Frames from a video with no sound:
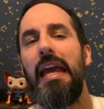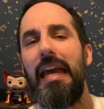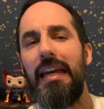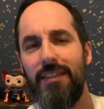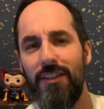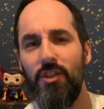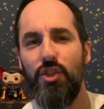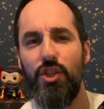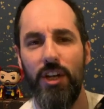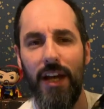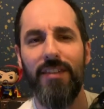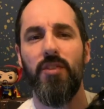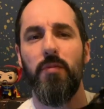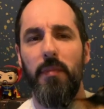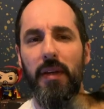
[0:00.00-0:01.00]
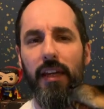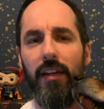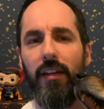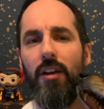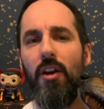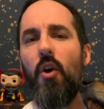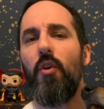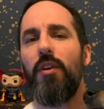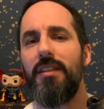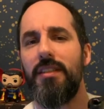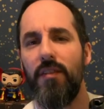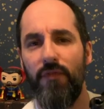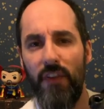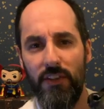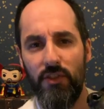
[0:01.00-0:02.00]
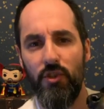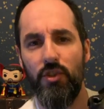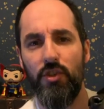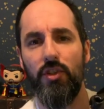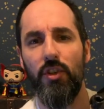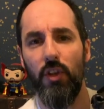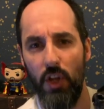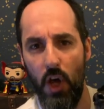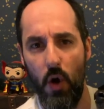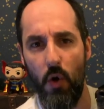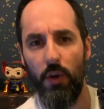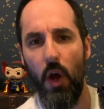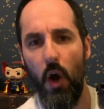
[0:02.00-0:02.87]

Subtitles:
Is it just me, or does Sylvester Stallone